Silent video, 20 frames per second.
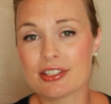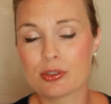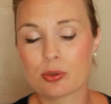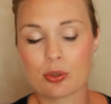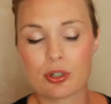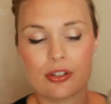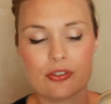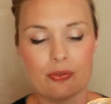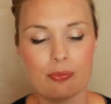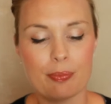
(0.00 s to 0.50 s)

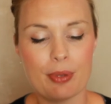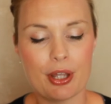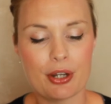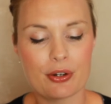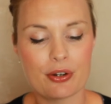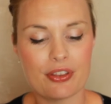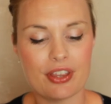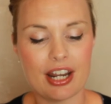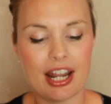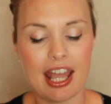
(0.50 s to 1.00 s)
sort of
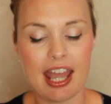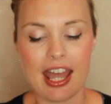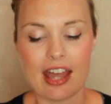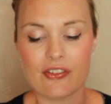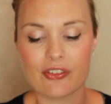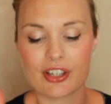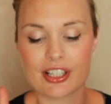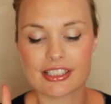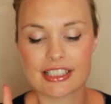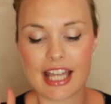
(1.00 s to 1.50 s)
butter that I
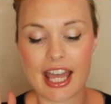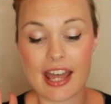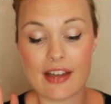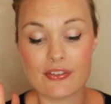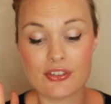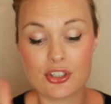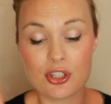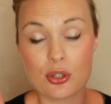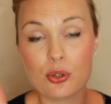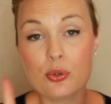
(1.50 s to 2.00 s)
have, because I
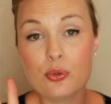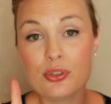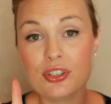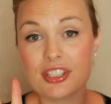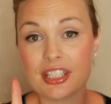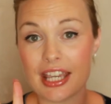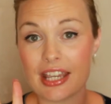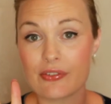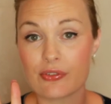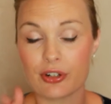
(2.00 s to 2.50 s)
have two
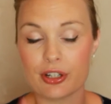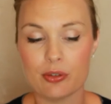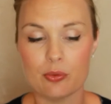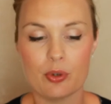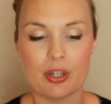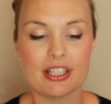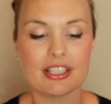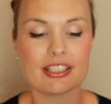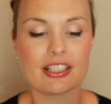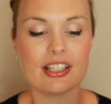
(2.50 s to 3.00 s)
savory
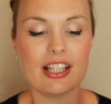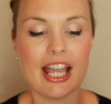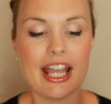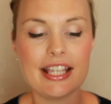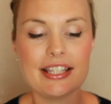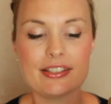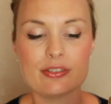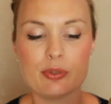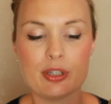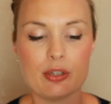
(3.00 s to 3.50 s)
ones, the
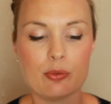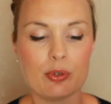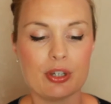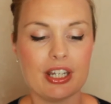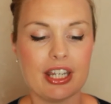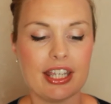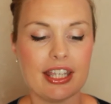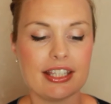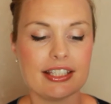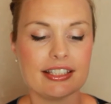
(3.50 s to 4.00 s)
last sweet
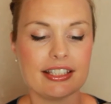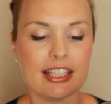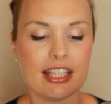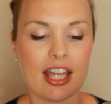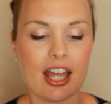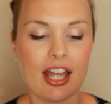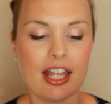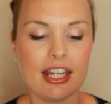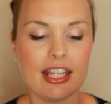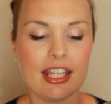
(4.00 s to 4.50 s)
one is the
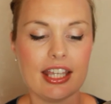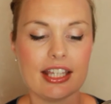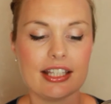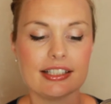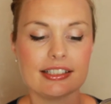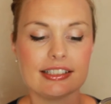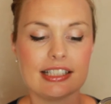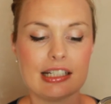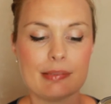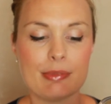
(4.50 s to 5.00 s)
honey
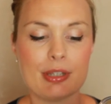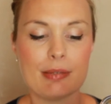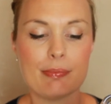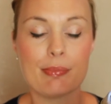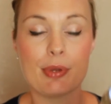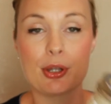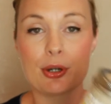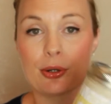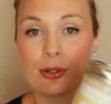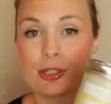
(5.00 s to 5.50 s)
and cinnamon
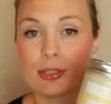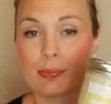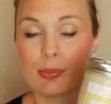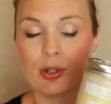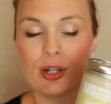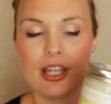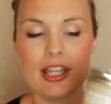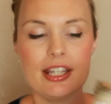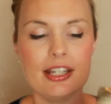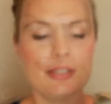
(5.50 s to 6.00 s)
butter
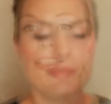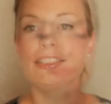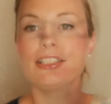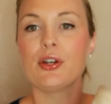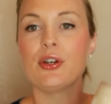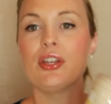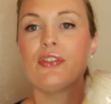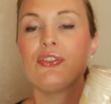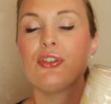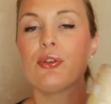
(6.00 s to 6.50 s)
spread. So
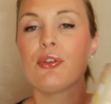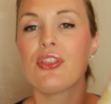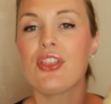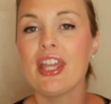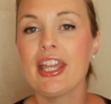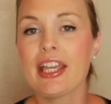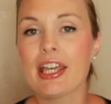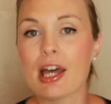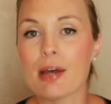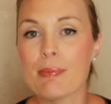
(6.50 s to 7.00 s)
if you
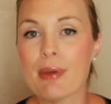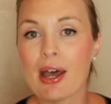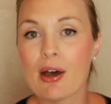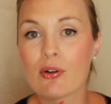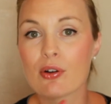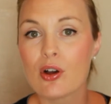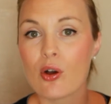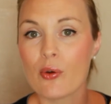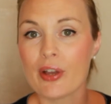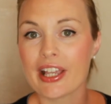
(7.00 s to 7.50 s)
think
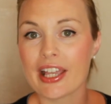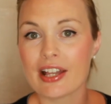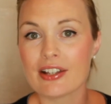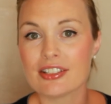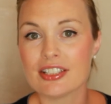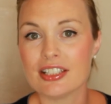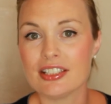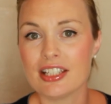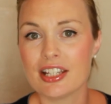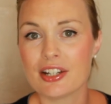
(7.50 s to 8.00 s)
about going out
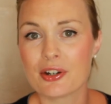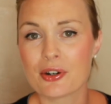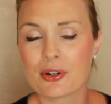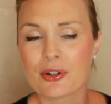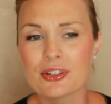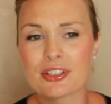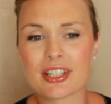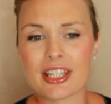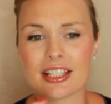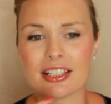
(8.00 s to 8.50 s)
to
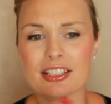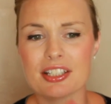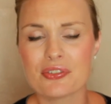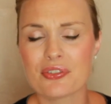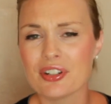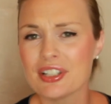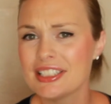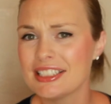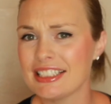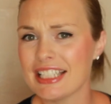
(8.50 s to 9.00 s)
dinners, like
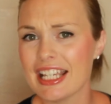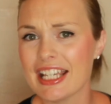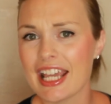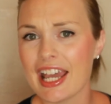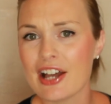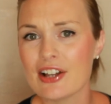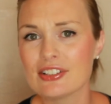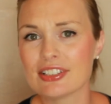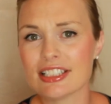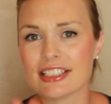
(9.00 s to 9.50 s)
different
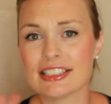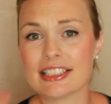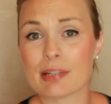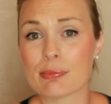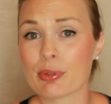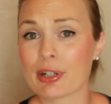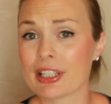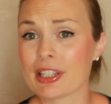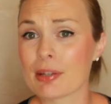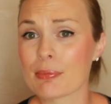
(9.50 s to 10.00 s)
steakhouses that
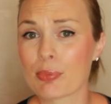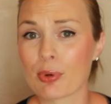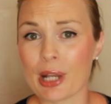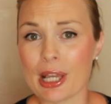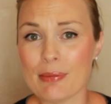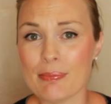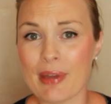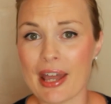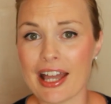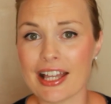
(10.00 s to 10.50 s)
bring the
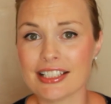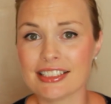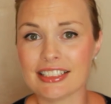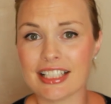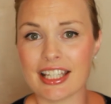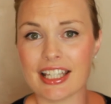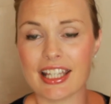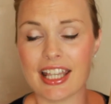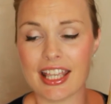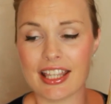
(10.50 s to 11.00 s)
bread
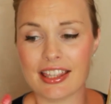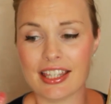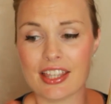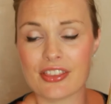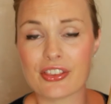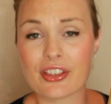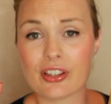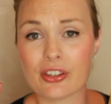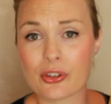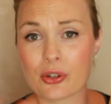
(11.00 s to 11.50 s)
basket and
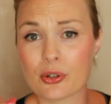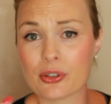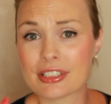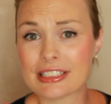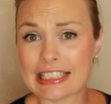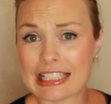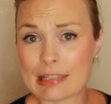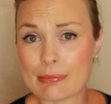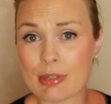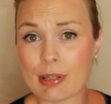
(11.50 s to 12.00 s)
then the little
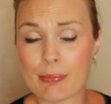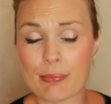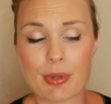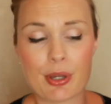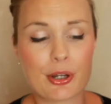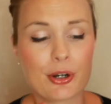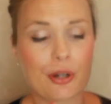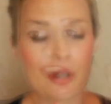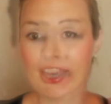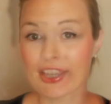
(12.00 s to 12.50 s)
cinnamon
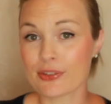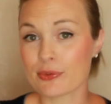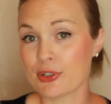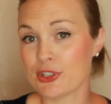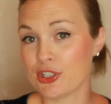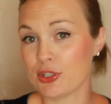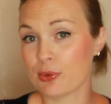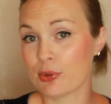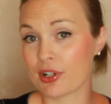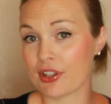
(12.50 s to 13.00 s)
butter, that's
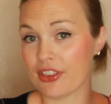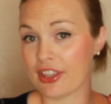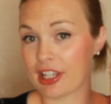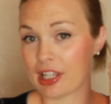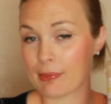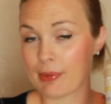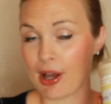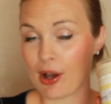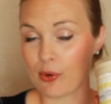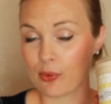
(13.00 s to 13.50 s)
what you want to think
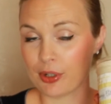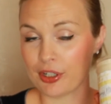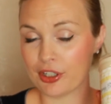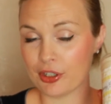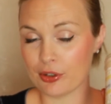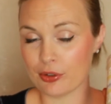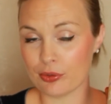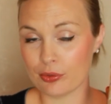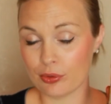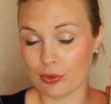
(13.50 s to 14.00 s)
about
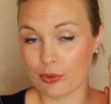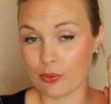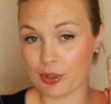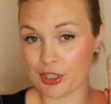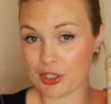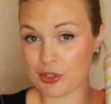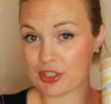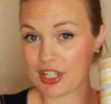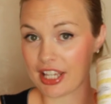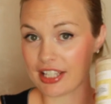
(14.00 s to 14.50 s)

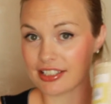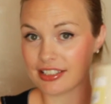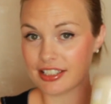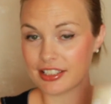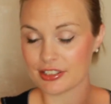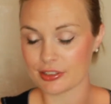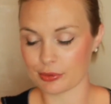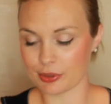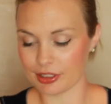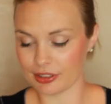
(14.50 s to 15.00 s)
when you taste
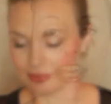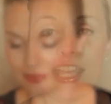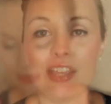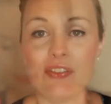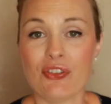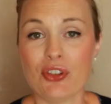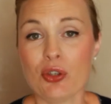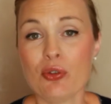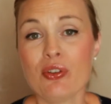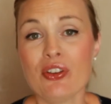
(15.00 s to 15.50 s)
this one.
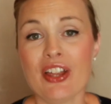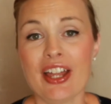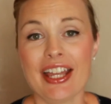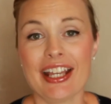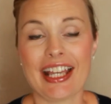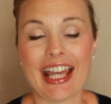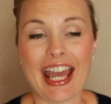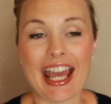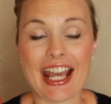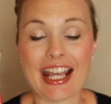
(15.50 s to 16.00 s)
If you
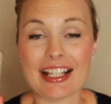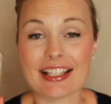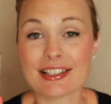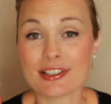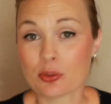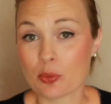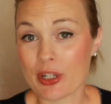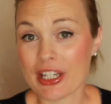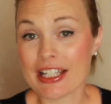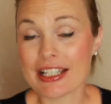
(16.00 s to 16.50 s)
like a
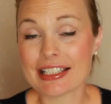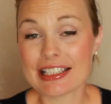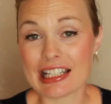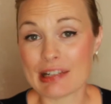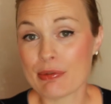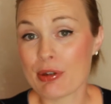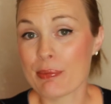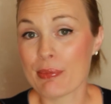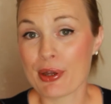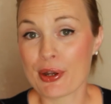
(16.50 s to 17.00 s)
sweet
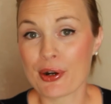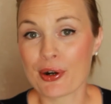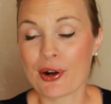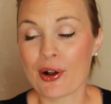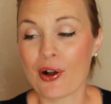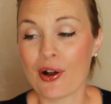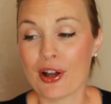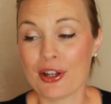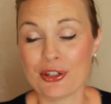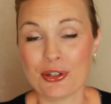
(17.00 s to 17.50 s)
cinnamon
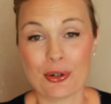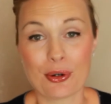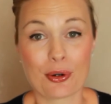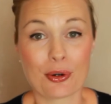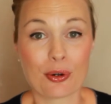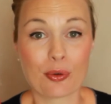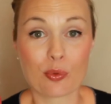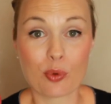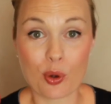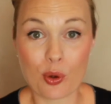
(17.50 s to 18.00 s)
butter on
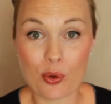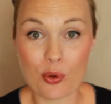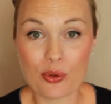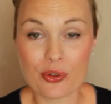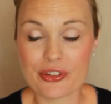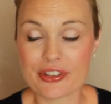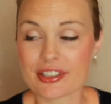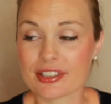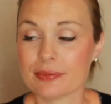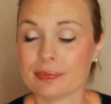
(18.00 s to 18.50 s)
your
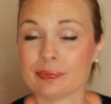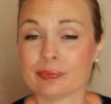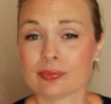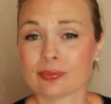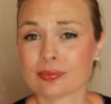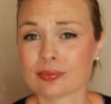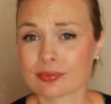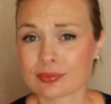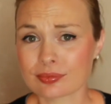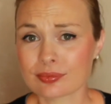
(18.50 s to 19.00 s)
rolls,
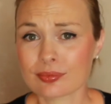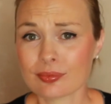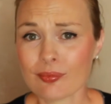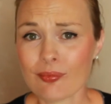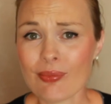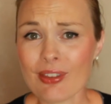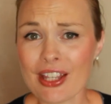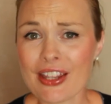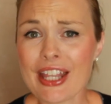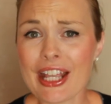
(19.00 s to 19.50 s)

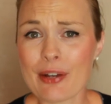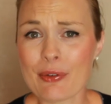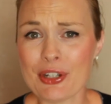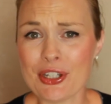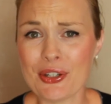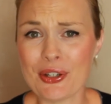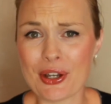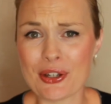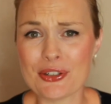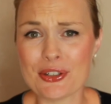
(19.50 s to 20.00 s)
like
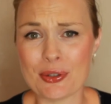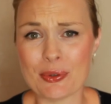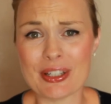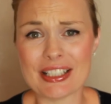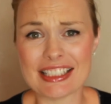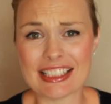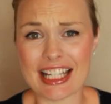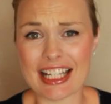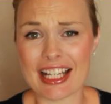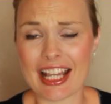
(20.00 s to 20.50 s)
when you go to a
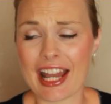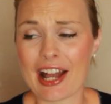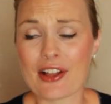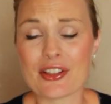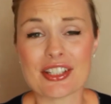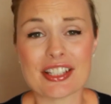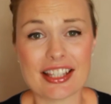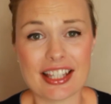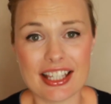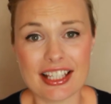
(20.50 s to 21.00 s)

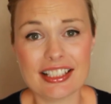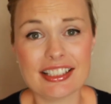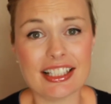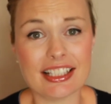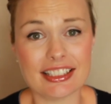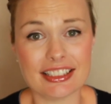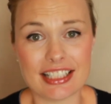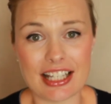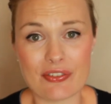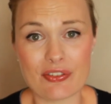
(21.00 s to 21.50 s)
steakhouse, this
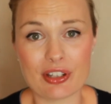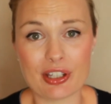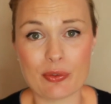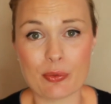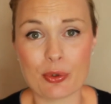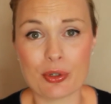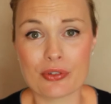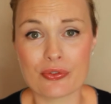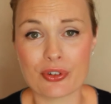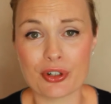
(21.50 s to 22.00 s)
is
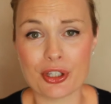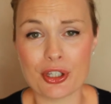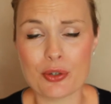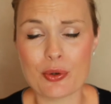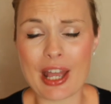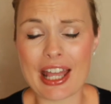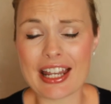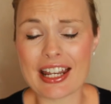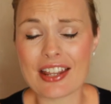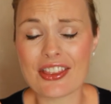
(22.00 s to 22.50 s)
definitely one for
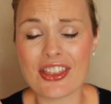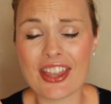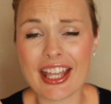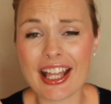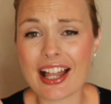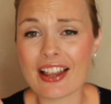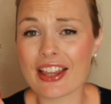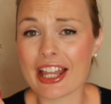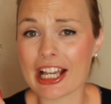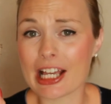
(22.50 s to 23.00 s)
you. And the
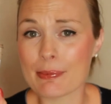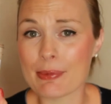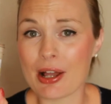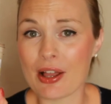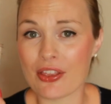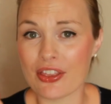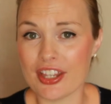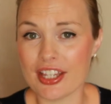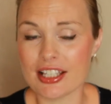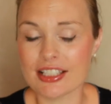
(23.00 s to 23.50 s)
thing I like
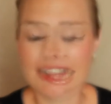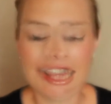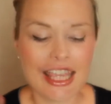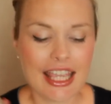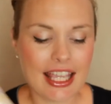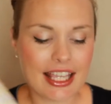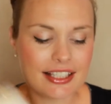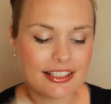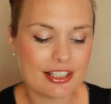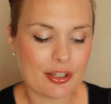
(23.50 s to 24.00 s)
about this
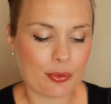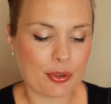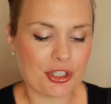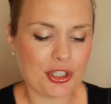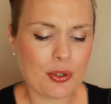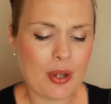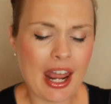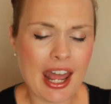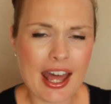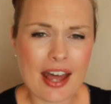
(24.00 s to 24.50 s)
is that when
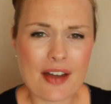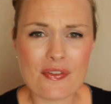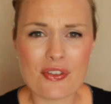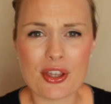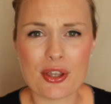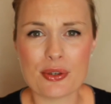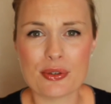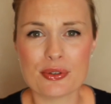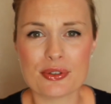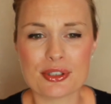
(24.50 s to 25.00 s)
you have
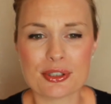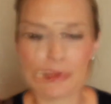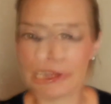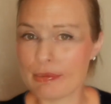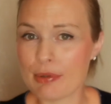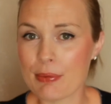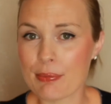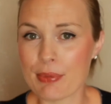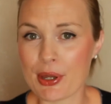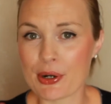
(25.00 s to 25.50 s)
those
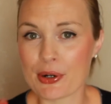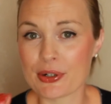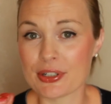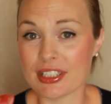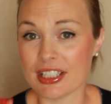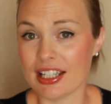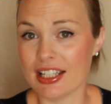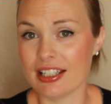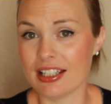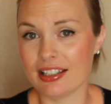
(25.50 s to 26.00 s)
cinnamon
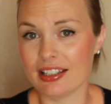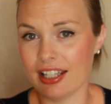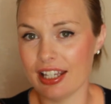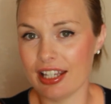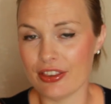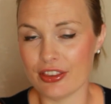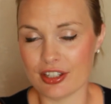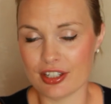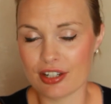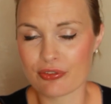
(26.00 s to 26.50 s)
butters
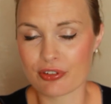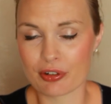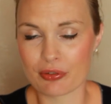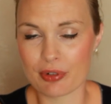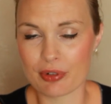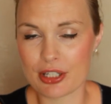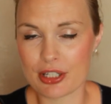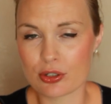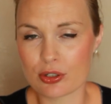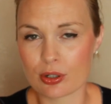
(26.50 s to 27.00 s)
in the different
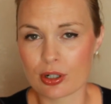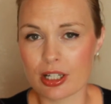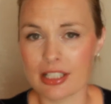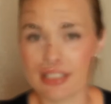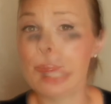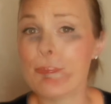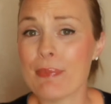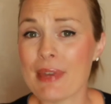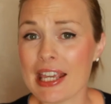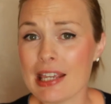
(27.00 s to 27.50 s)
restaurants,
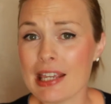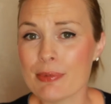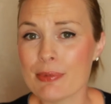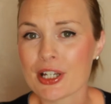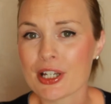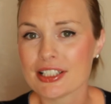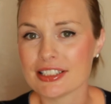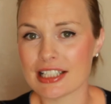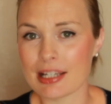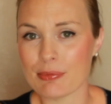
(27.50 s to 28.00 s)
to me,
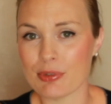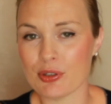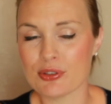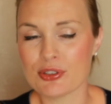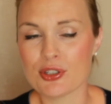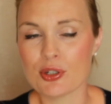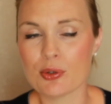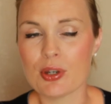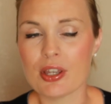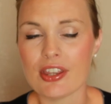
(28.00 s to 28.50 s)
because I'm used
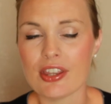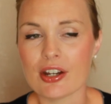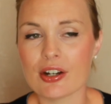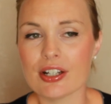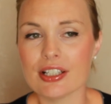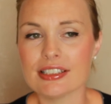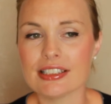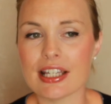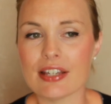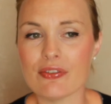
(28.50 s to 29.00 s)
to it, there
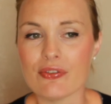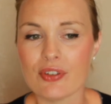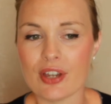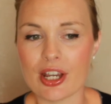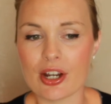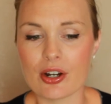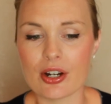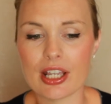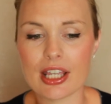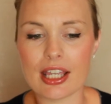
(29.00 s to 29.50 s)
is a
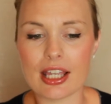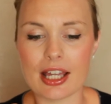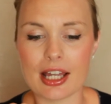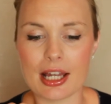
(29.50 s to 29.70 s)
very